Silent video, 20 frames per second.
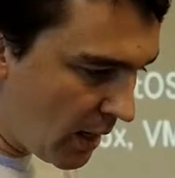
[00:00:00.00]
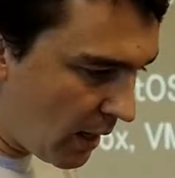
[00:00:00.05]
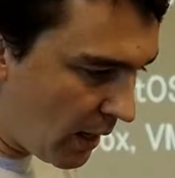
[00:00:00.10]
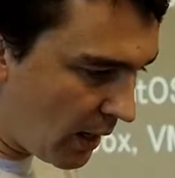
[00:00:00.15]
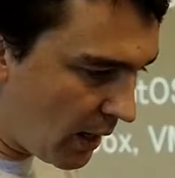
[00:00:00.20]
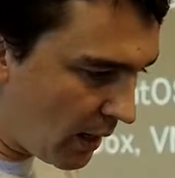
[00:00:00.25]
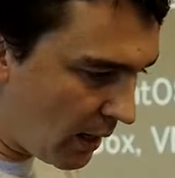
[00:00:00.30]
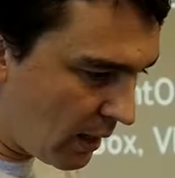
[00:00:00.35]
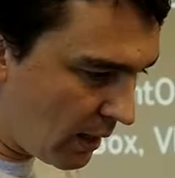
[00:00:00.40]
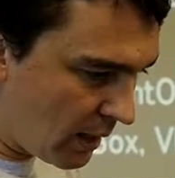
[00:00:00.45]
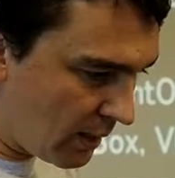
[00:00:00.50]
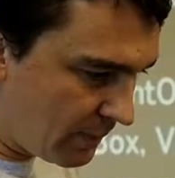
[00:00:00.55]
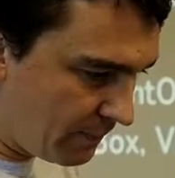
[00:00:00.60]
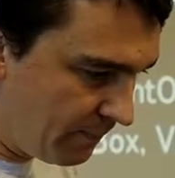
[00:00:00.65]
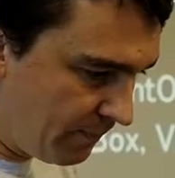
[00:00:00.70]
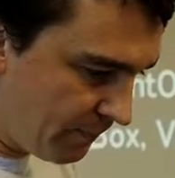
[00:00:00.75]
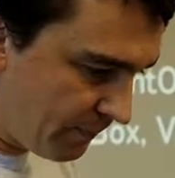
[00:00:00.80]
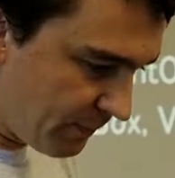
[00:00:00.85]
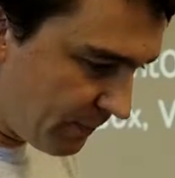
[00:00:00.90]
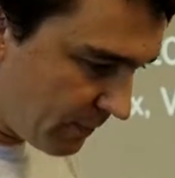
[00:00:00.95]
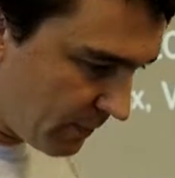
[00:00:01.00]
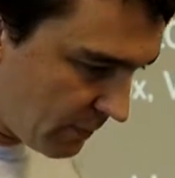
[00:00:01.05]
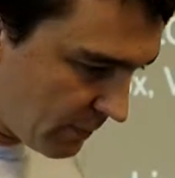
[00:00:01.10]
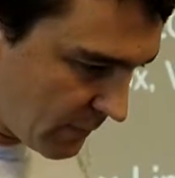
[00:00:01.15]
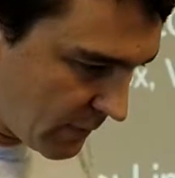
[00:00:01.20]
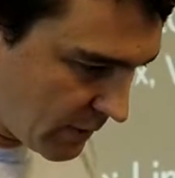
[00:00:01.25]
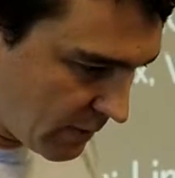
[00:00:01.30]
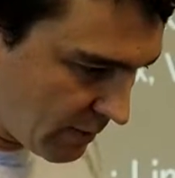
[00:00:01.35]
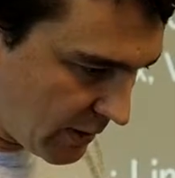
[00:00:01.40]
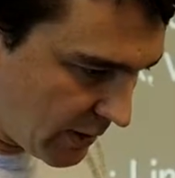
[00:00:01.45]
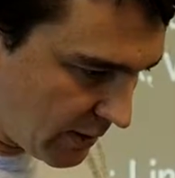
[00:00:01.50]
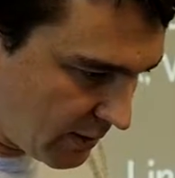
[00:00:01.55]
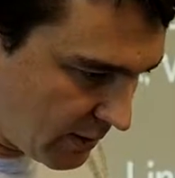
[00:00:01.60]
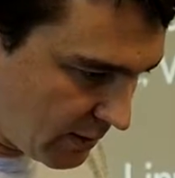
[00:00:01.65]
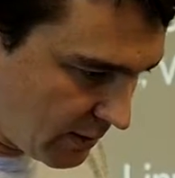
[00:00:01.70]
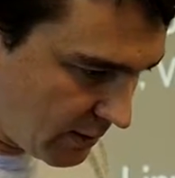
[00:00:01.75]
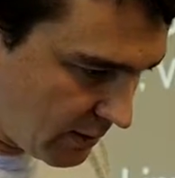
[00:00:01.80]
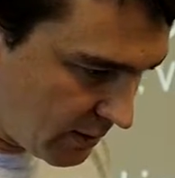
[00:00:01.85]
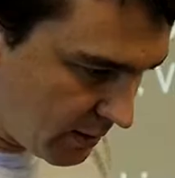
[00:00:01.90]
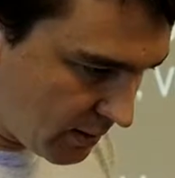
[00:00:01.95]
All right,
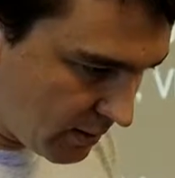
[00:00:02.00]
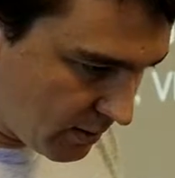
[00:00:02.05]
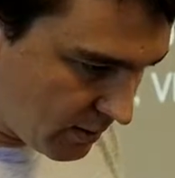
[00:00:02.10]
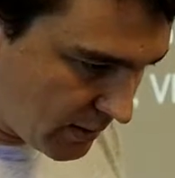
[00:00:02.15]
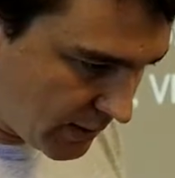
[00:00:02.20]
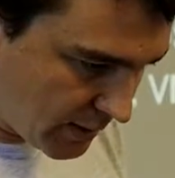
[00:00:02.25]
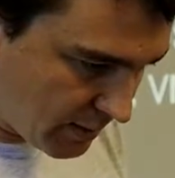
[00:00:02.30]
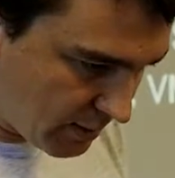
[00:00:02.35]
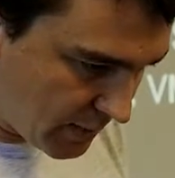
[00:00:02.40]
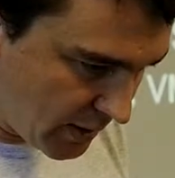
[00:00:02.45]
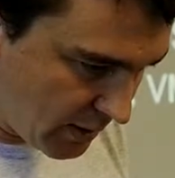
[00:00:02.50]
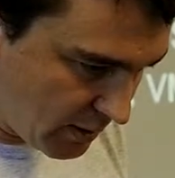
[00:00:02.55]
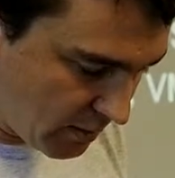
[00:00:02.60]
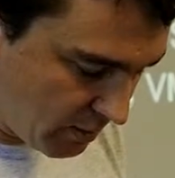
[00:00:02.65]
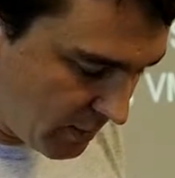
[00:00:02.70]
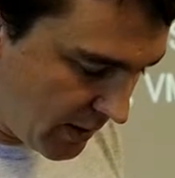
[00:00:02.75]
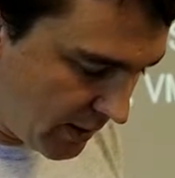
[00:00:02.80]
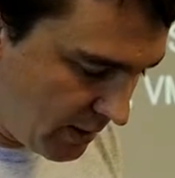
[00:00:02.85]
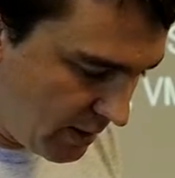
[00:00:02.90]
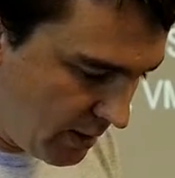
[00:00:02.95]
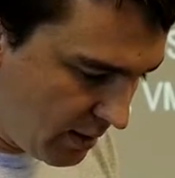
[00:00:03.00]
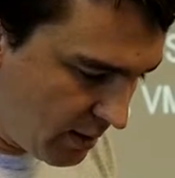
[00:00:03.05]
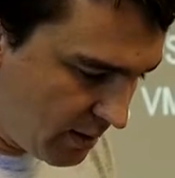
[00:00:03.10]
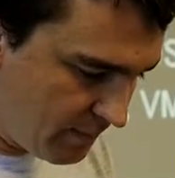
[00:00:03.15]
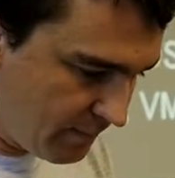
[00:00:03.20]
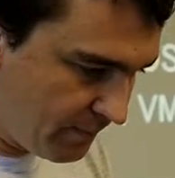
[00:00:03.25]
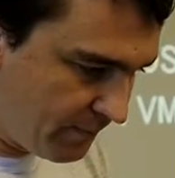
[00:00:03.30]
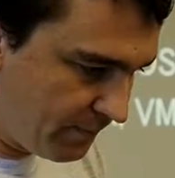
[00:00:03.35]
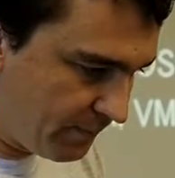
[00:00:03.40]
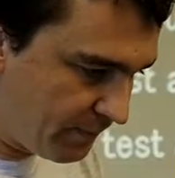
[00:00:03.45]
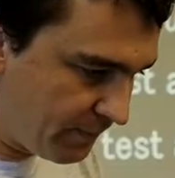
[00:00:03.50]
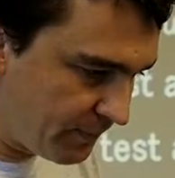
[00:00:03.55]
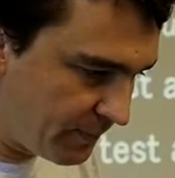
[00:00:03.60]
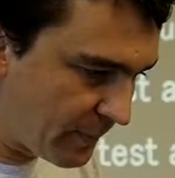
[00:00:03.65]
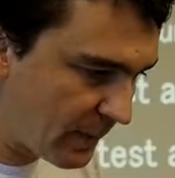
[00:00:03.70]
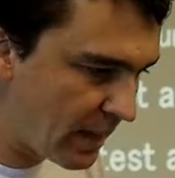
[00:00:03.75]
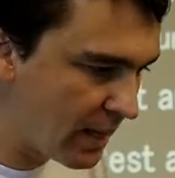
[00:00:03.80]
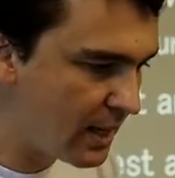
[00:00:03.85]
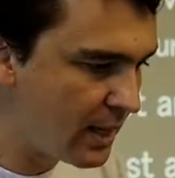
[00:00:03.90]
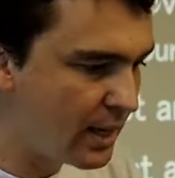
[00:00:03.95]
so let me go back here.
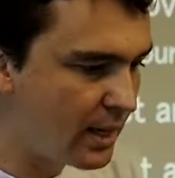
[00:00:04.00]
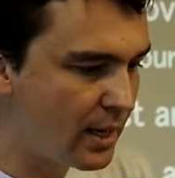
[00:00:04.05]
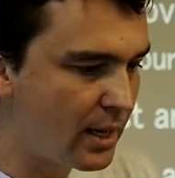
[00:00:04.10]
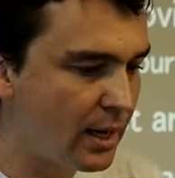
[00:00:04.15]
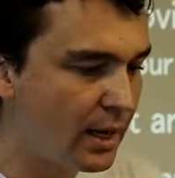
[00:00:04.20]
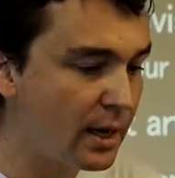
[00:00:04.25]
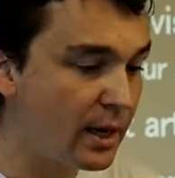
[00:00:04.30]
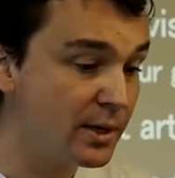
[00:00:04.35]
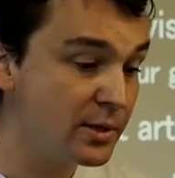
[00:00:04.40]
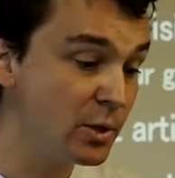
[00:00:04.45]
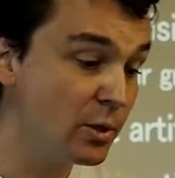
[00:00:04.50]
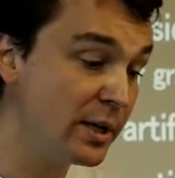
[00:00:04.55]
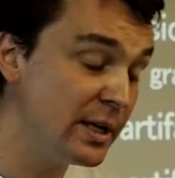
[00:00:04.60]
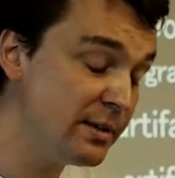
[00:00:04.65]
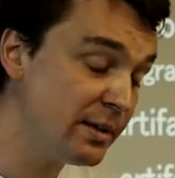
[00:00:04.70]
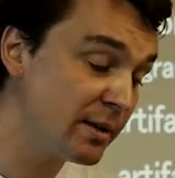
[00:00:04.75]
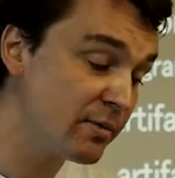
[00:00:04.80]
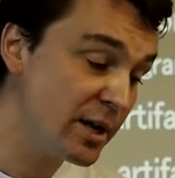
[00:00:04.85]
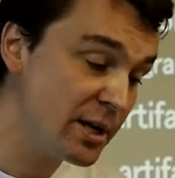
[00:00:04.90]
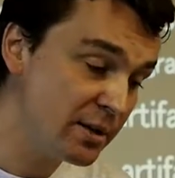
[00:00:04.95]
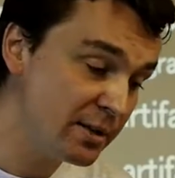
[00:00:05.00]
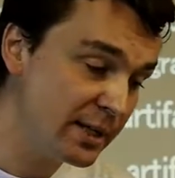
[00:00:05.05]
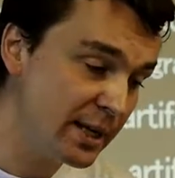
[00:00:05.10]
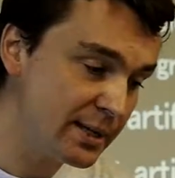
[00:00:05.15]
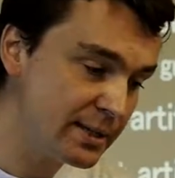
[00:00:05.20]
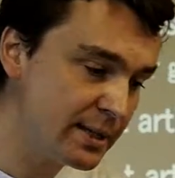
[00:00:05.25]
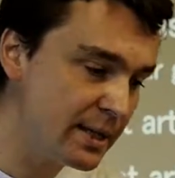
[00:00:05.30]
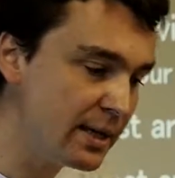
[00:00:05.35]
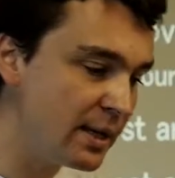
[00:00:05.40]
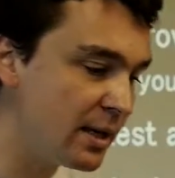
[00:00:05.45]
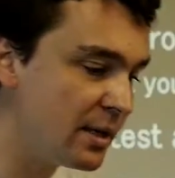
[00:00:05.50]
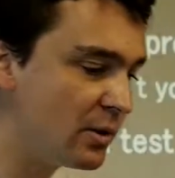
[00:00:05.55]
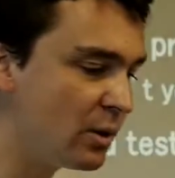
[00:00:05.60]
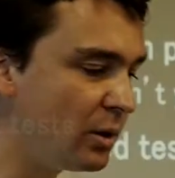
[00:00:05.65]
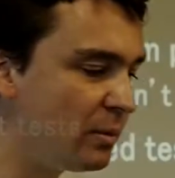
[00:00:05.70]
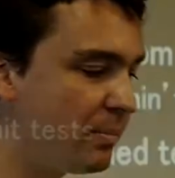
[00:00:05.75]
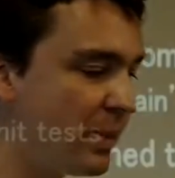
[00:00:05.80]
So integration testing is all